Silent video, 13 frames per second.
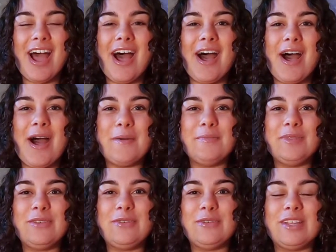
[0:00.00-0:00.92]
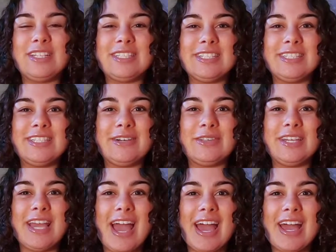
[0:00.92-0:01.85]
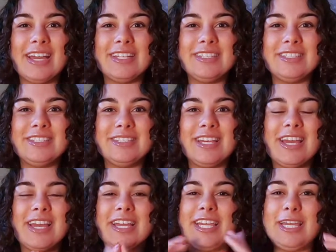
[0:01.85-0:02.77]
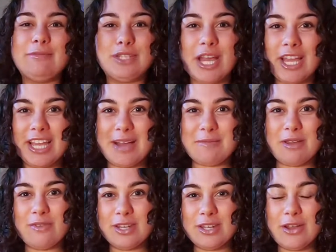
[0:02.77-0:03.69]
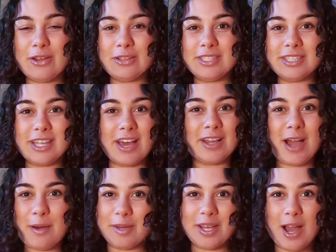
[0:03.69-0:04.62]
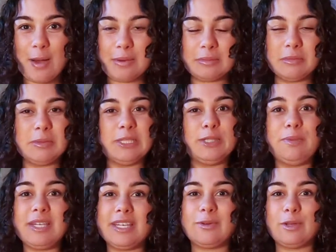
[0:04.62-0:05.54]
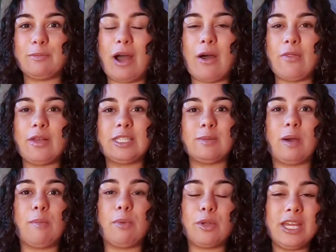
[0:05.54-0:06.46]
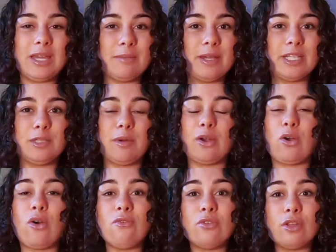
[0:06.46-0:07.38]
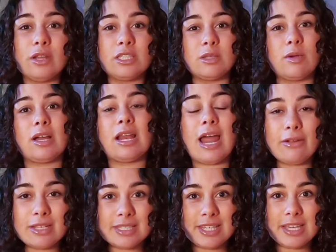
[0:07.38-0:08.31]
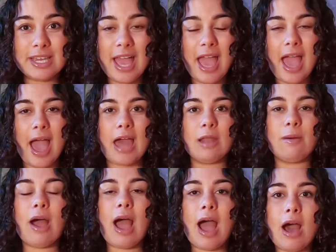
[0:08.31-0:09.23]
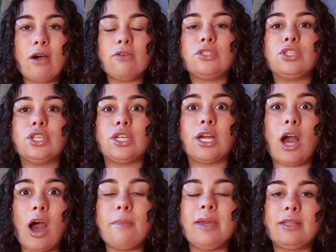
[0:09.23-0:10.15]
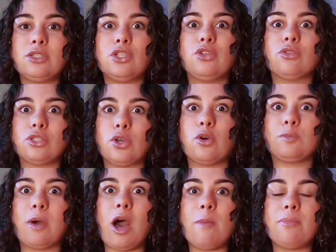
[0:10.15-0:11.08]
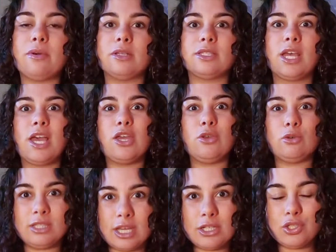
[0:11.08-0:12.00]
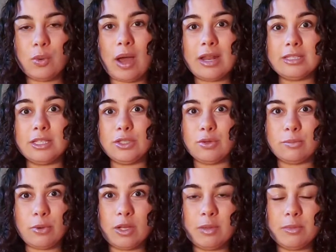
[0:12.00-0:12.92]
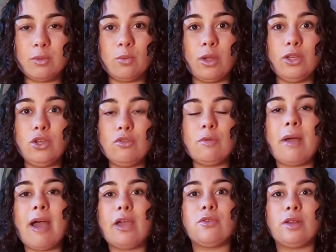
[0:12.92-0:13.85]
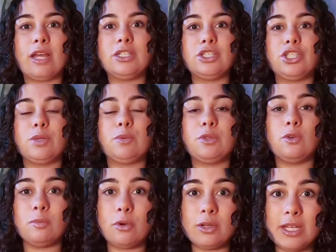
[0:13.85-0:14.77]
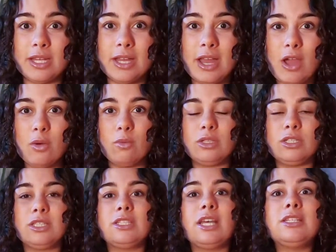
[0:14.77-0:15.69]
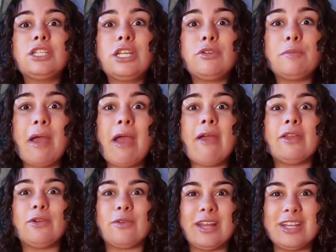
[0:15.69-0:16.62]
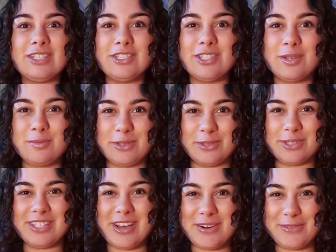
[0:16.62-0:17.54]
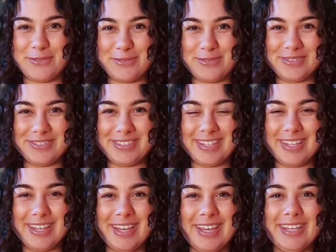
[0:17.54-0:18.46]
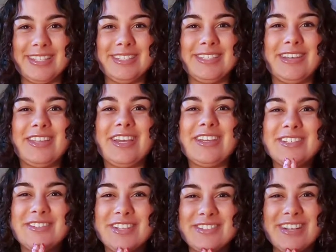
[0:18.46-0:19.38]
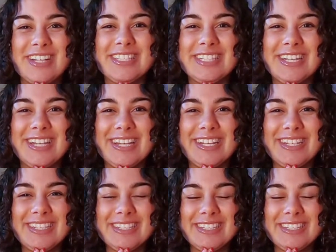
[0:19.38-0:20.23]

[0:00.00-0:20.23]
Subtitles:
If you've listened until the end, keep checking out my videos that are coming up. I'm going to be speaking all about this, about body image, about confidence, about clarity, and about how to come into your soul's purpose, your sensuality and your embodiment when you repair your relationship with your body, which is essentially repairing your relationship with yourself. So thank you so much for listening.